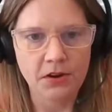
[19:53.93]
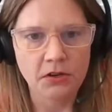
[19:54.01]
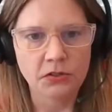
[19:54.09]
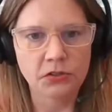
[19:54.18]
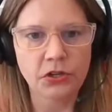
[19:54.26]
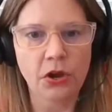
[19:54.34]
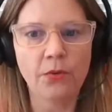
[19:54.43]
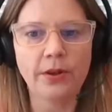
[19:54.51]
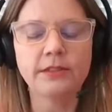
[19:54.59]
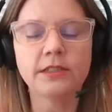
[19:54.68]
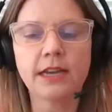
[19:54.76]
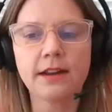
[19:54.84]
So
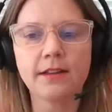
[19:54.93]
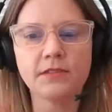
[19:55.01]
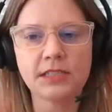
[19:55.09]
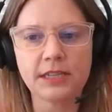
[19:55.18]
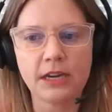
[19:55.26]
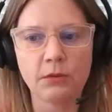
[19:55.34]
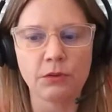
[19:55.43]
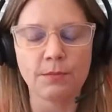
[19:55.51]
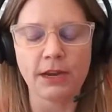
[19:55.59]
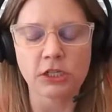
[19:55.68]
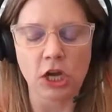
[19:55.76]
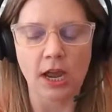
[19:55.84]
instead of sitting with
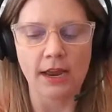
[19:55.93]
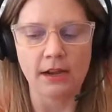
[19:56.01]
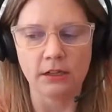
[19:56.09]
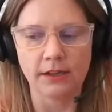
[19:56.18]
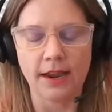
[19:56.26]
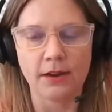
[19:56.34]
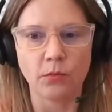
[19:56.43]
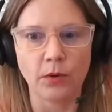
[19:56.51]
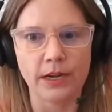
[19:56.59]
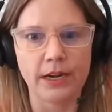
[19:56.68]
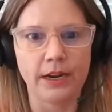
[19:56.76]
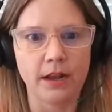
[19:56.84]
my child and
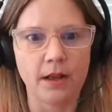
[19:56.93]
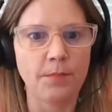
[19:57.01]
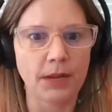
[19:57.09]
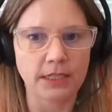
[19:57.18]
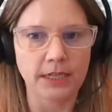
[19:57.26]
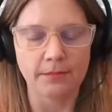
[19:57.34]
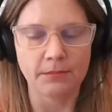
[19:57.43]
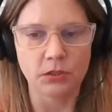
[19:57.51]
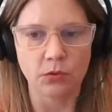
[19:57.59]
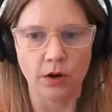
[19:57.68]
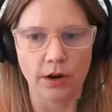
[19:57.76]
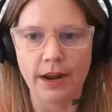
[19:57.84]
reading a bedtime
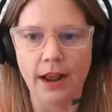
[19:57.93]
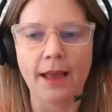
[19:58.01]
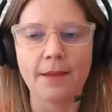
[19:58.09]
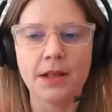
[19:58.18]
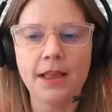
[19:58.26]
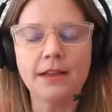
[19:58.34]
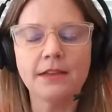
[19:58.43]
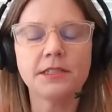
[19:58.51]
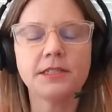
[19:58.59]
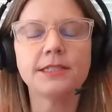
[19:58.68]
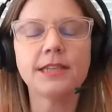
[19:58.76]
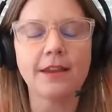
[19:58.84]
story, I'm
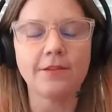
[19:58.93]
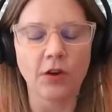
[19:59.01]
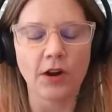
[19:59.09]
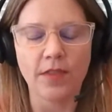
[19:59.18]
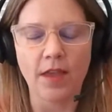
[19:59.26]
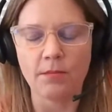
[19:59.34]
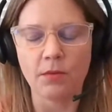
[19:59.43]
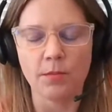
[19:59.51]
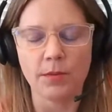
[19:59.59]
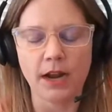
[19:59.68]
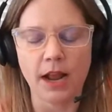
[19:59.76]
savoring that moment.